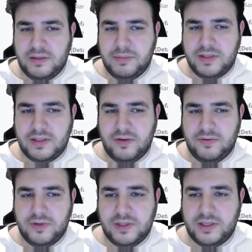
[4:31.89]
but it's now
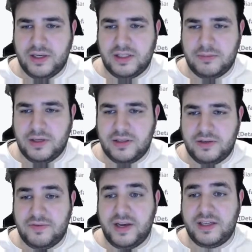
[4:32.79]
for the Alliance Master and
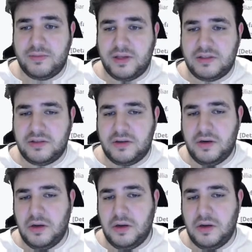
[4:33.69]
Vice Master.